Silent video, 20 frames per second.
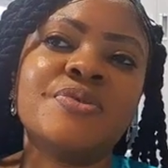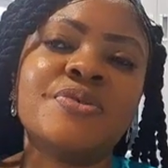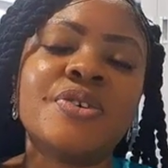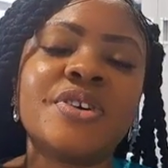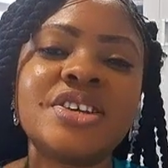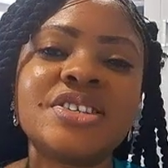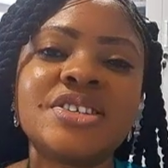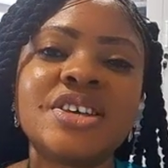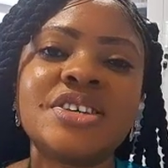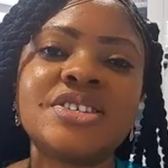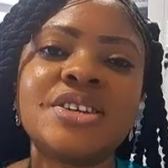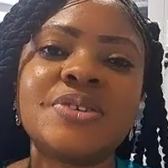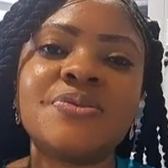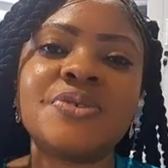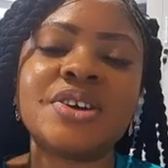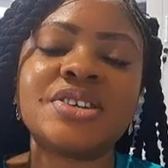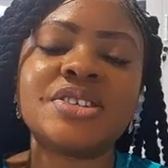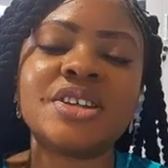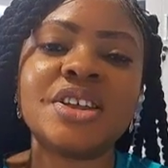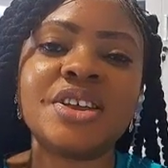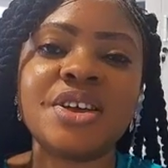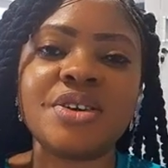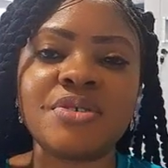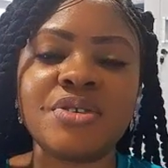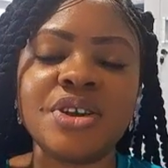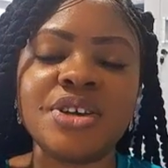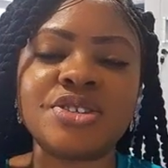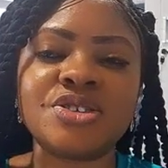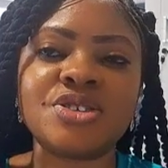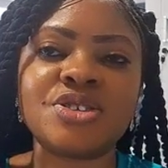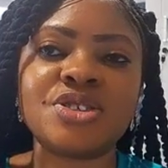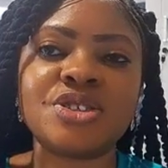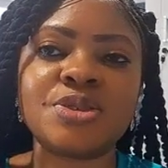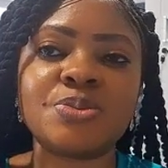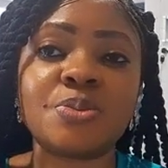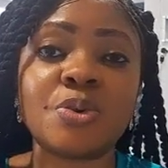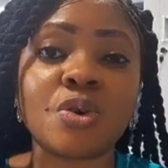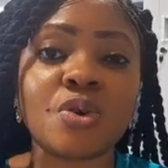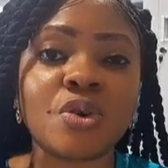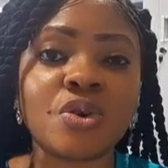for instance, if you're still in a
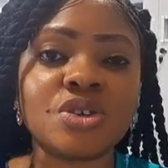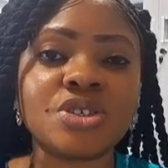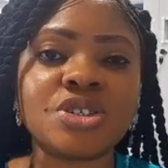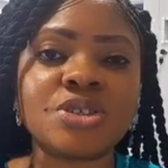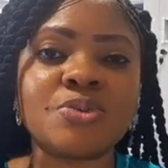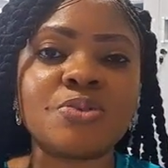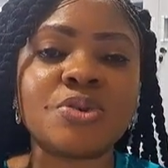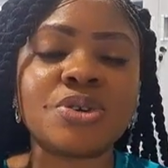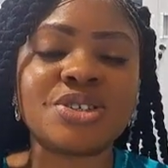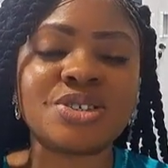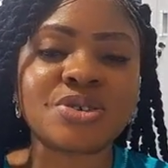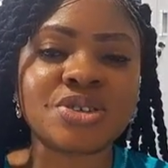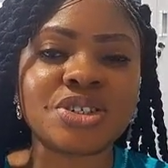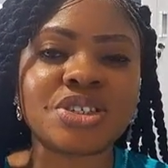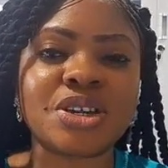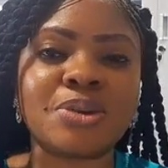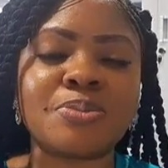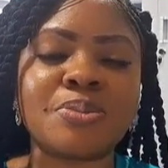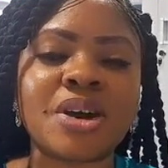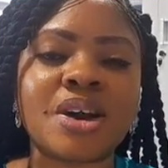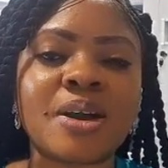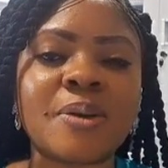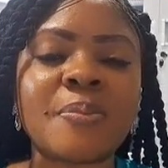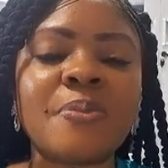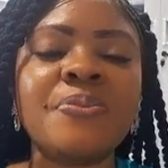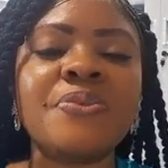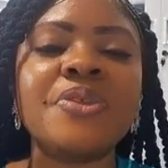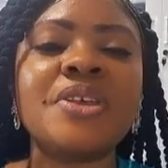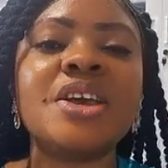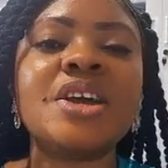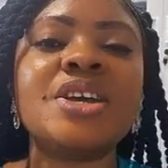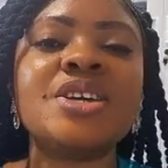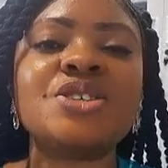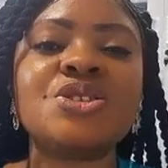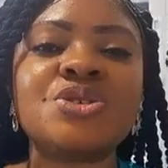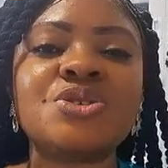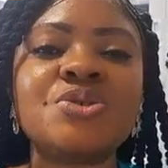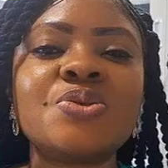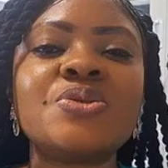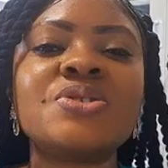relationship or courtship with such a man, it
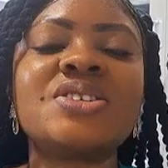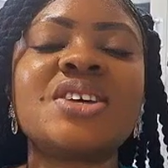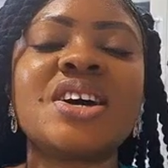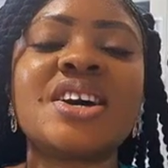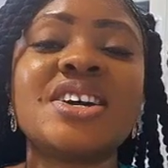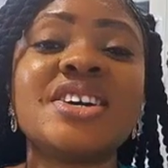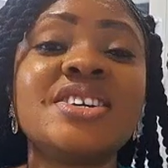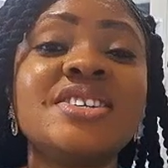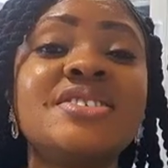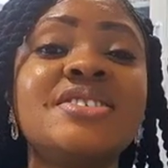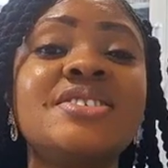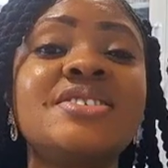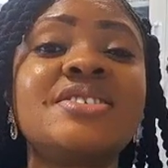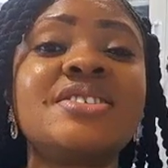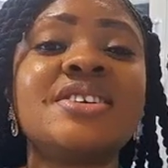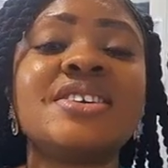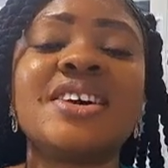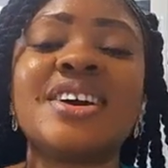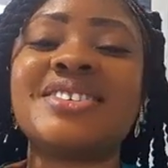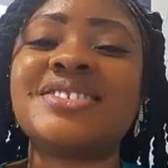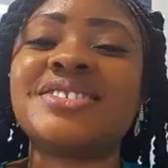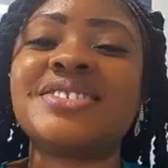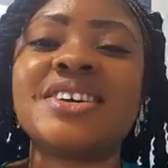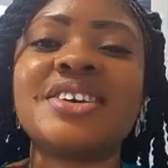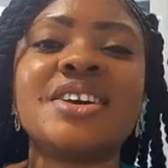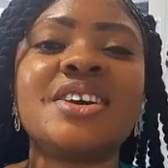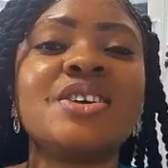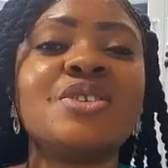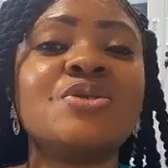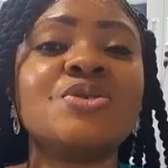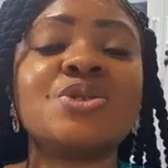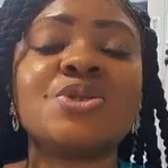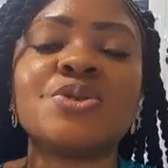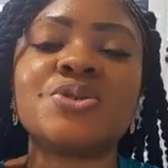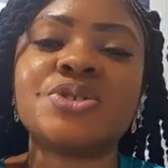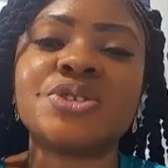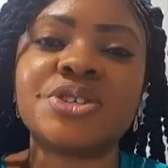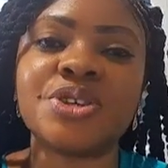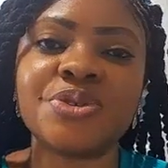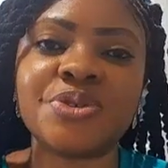shows that he has taken you
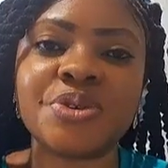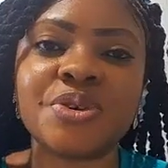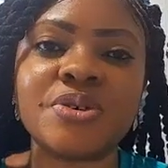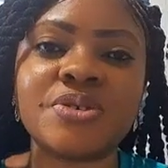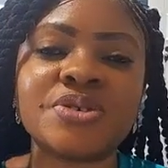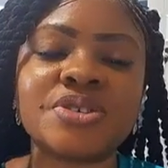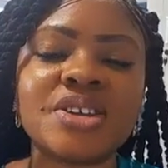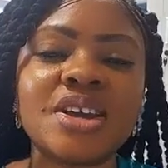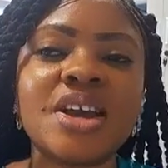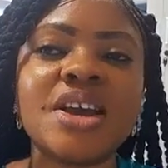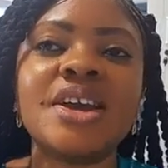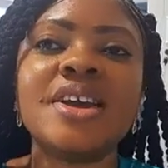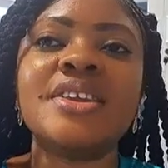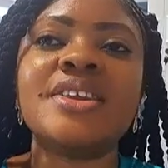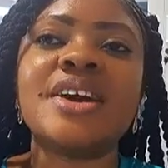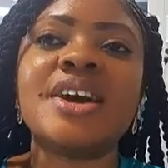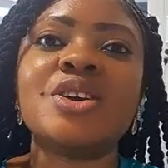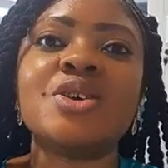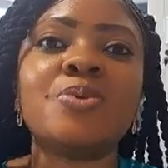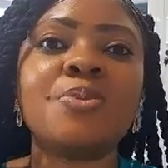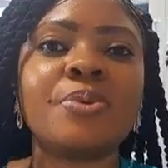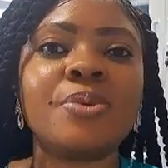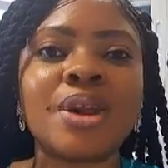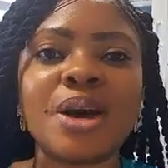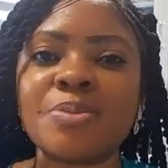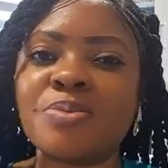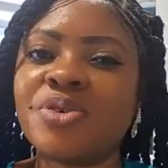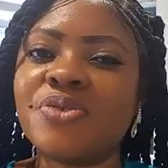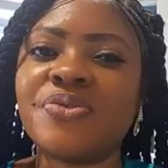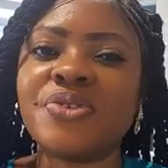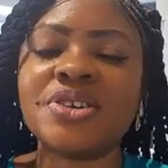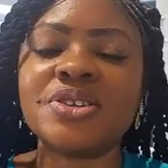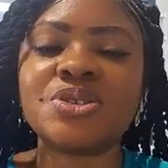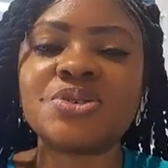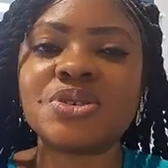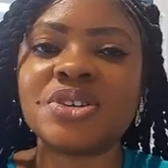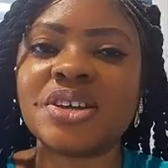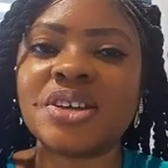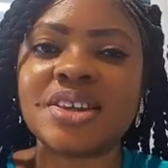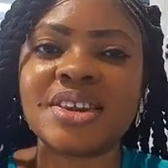so serious that you both are moving
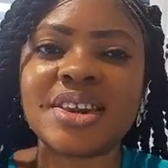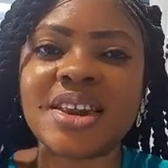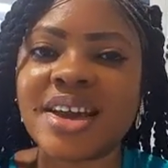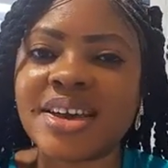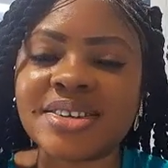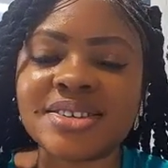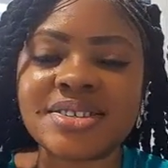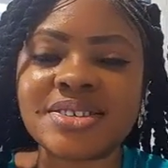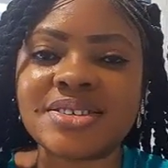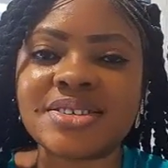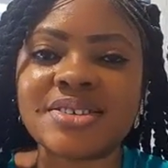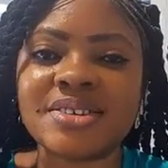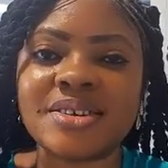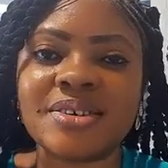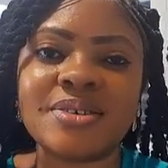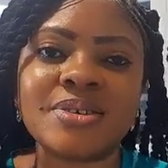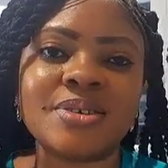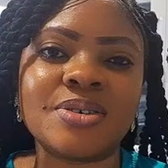to the next